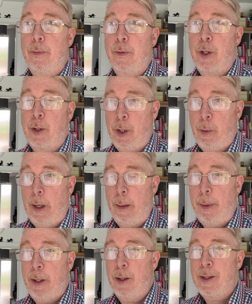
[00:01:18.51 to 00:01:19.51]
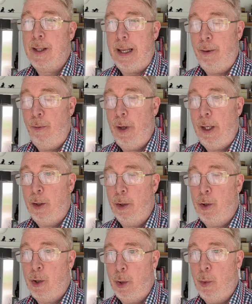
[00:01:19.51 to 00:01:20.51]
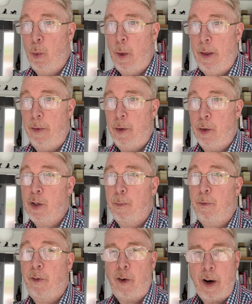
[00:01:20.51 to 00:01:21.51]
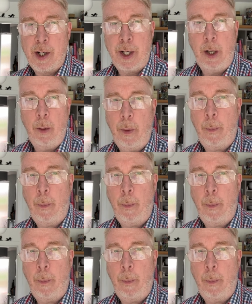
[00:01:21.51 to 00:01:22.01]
to do it, because it really could do with just freshening up.